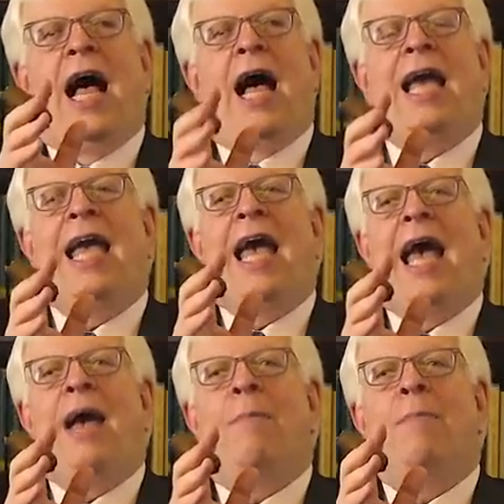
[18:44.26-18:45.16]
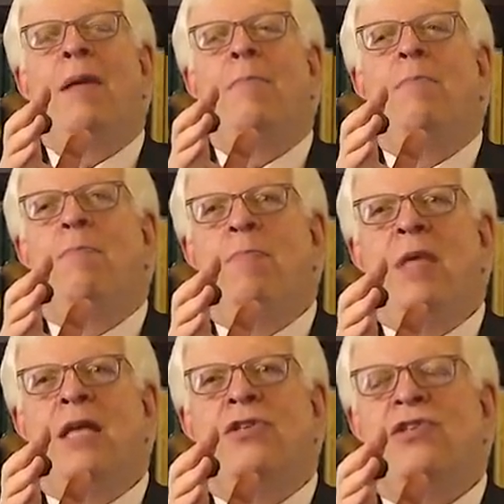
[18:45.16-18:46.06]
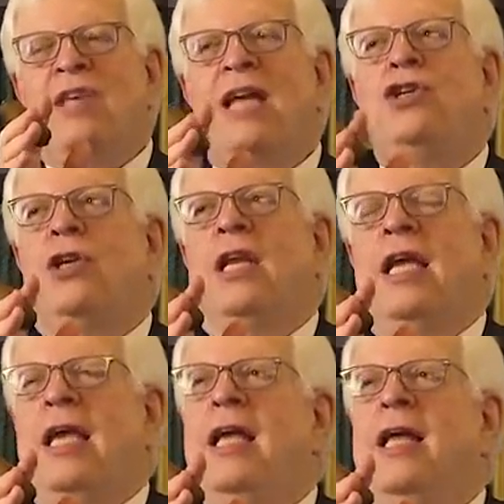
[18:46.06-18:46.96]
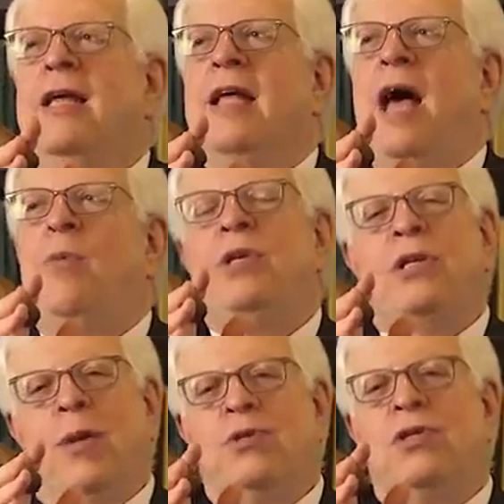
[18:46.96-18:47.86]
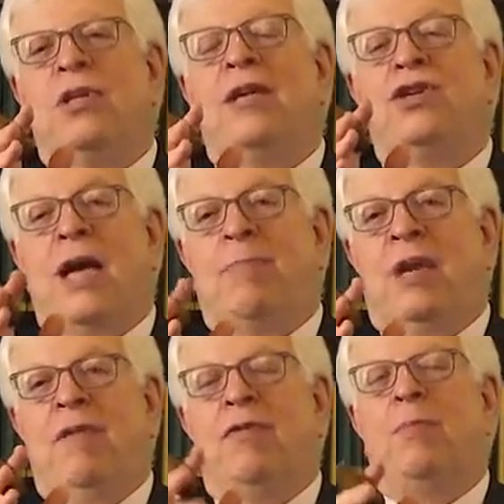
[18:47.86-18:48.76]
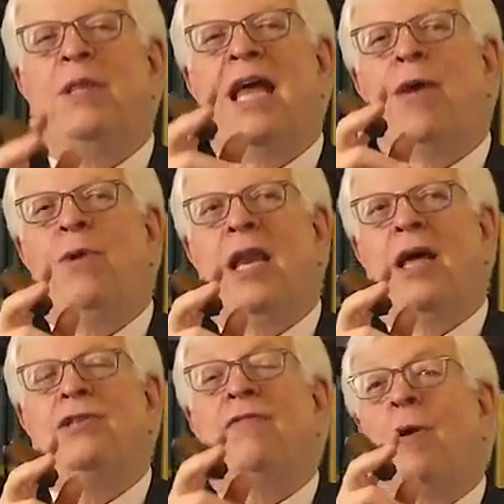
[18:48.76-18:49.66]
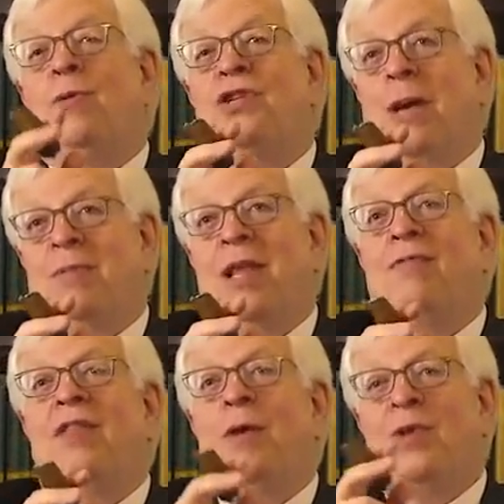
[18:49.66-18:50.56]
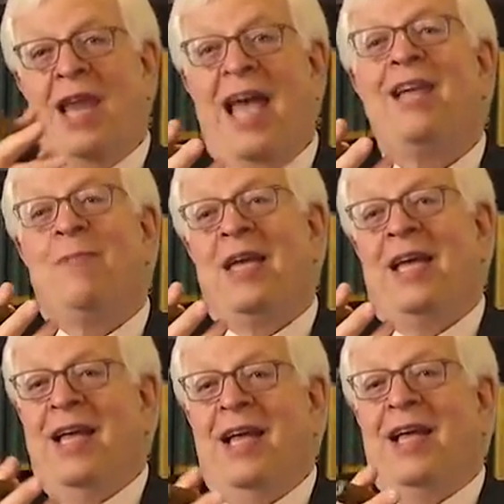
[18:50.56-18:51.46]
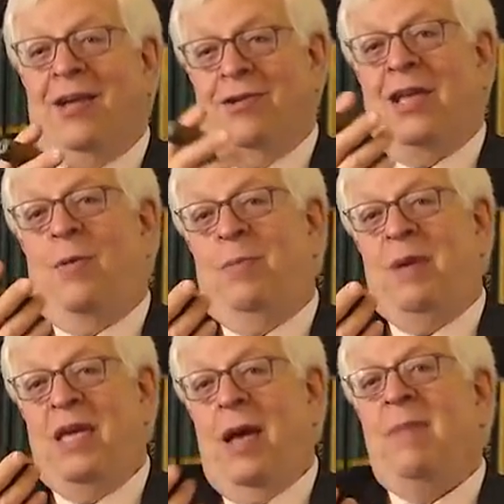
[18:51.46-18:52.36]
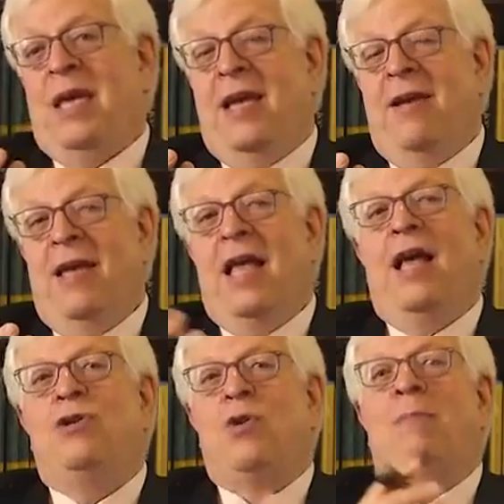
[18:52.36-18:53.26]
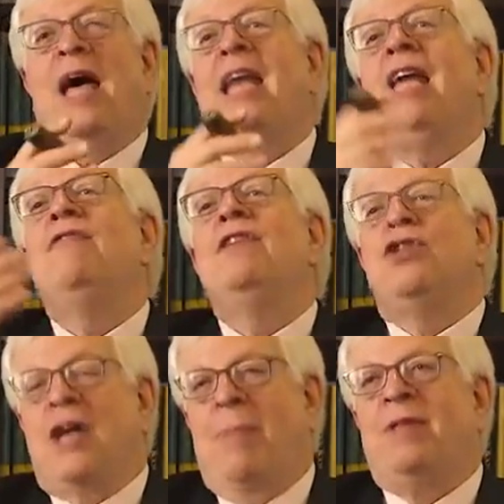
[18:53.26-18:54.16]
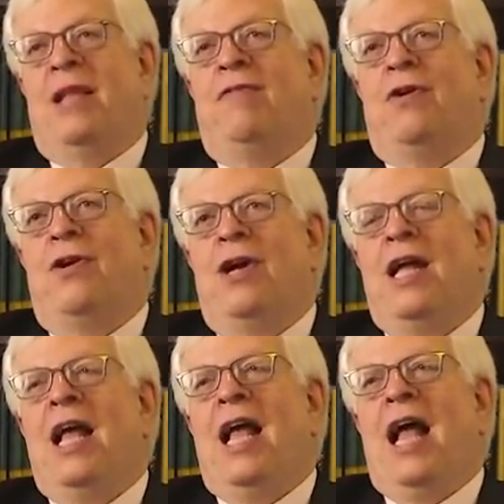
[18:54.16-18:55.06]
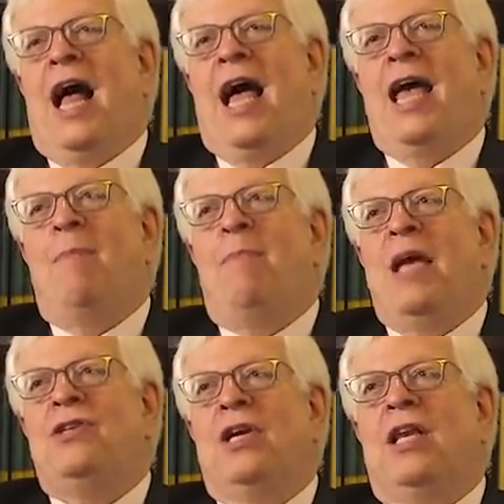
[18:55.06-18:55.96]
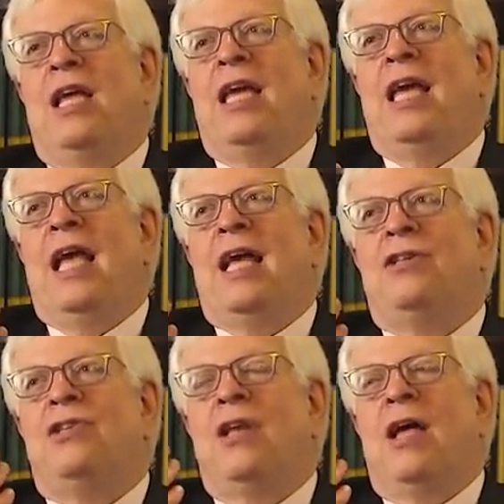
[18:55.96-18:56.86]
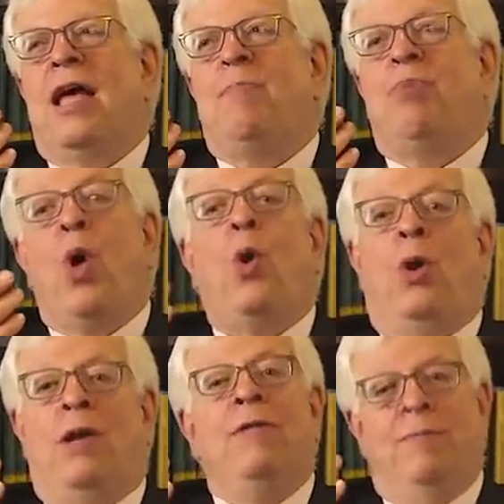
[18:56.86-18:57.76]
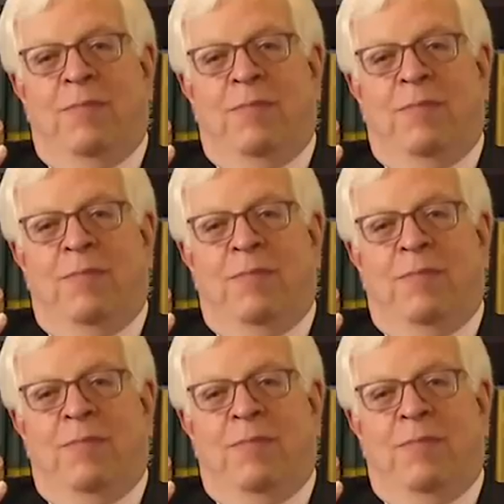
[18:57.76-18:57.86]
I am essentially, I was going to say chopped liver, but I realized if I were chopped liver, they would like me because that would be yummy. So I'm not even chopped liver. I am basically a Pole,